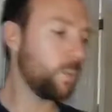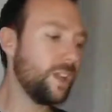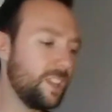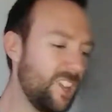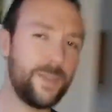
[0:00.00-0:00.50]

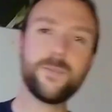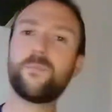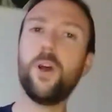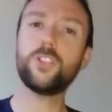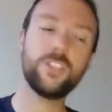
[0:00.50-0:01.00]
Well, I've
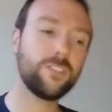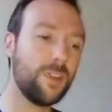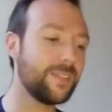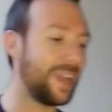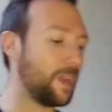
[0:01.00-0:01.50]
been pottering
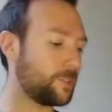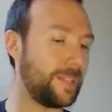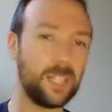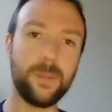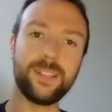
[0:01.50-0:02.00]
around the house
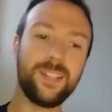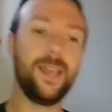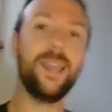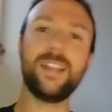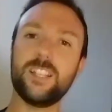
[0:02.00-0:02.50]
a little bit
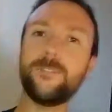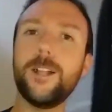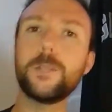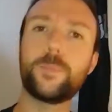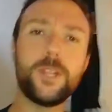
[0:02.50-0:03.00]
today, and it's
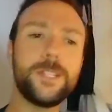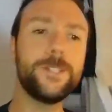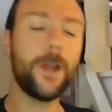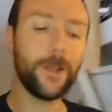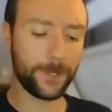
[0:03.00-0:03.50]
felt pretty
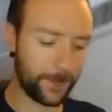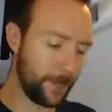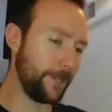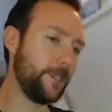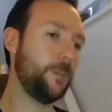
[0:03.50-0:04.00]
darn
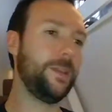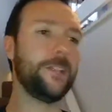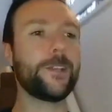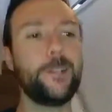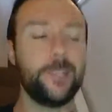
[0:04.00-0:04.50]
good. And a bit
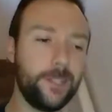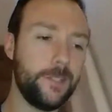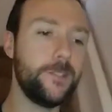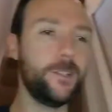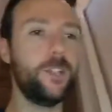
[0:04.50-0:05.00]
of
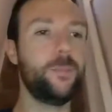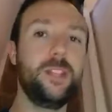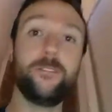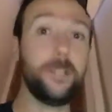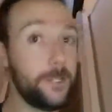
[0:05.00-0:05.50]
cleaning, and a
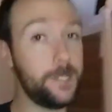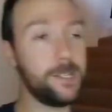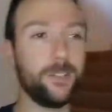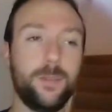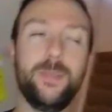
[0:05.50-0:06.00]
bit of
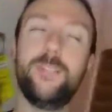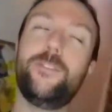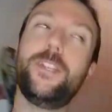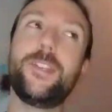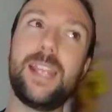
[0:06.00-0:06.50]
eating, and a bit of
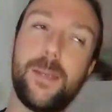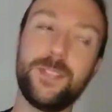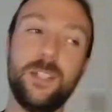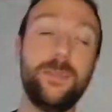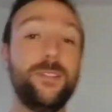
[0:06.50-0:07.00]
video
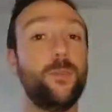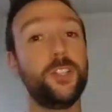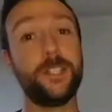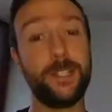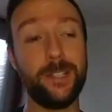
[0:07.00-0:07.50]
games, and a bit of
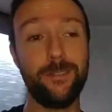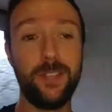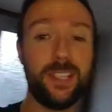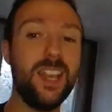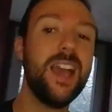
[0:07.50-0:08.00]
watching
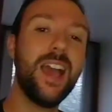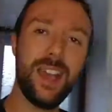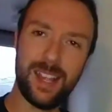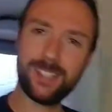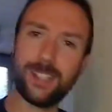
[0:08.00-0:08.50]
TV,
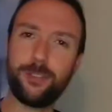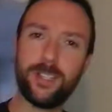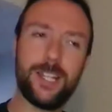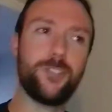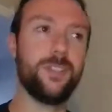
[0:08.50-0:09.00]
etc,
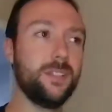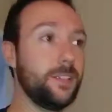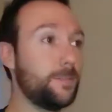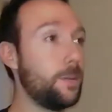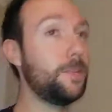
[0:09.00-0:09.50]
etc.
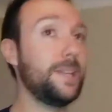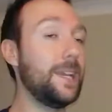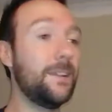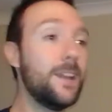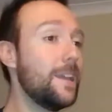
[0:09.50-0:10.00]
You can probably
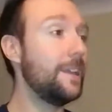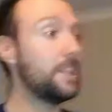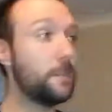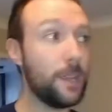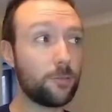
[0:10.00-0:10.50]
hear
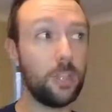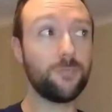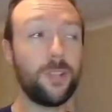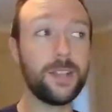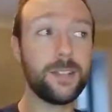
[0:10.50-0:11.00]
in the
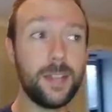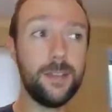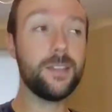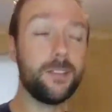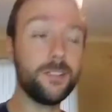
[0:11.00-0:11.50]
background right
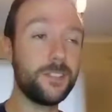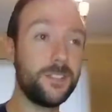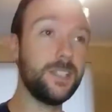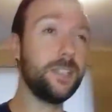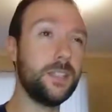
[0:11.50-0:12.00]
now, there is
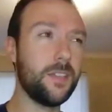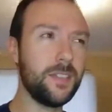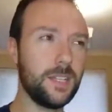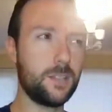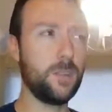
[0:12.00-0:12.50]
the, I
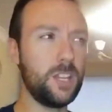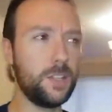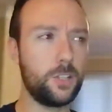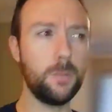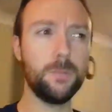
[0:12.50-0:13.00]
think that's probably
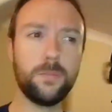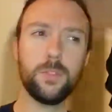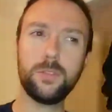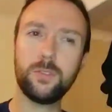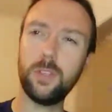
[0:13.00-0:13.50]
the
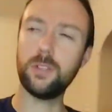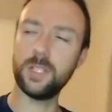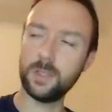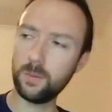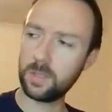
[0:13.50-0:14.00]
tumble, no,
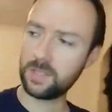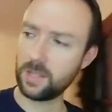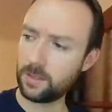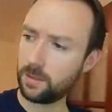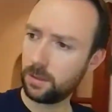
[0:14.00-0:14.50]
the, what is
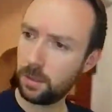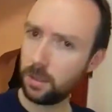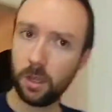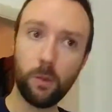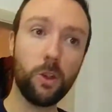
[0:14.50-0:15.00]
this?
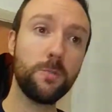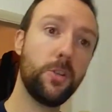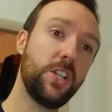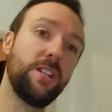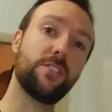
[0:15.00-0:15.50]
Oh, washing
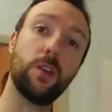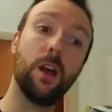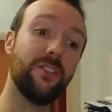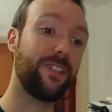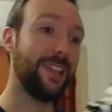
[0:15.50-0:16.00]
machine is
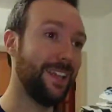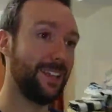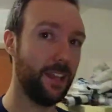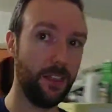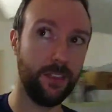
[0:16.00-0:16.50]
going off
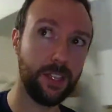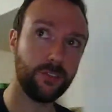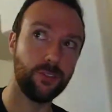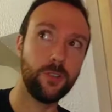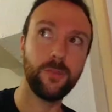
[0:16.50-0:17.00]
in
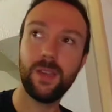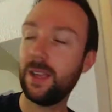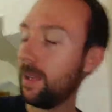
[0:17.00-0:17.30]
this room.